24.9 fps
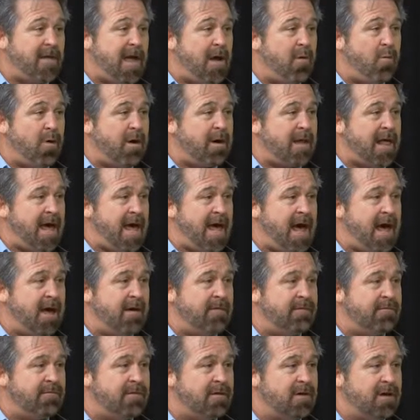they want to
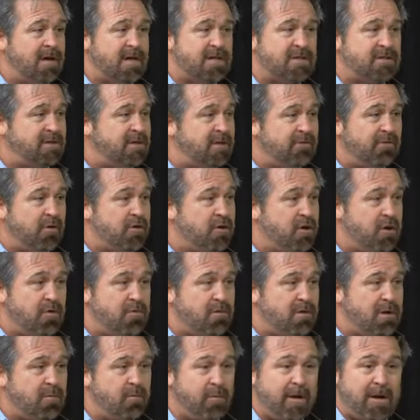have a civil
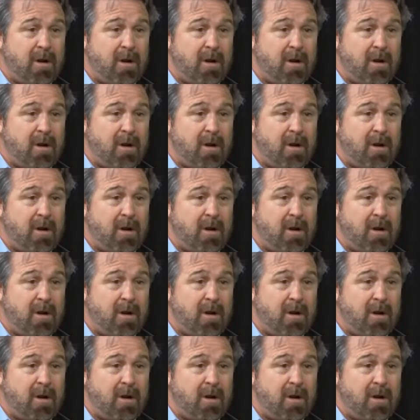union.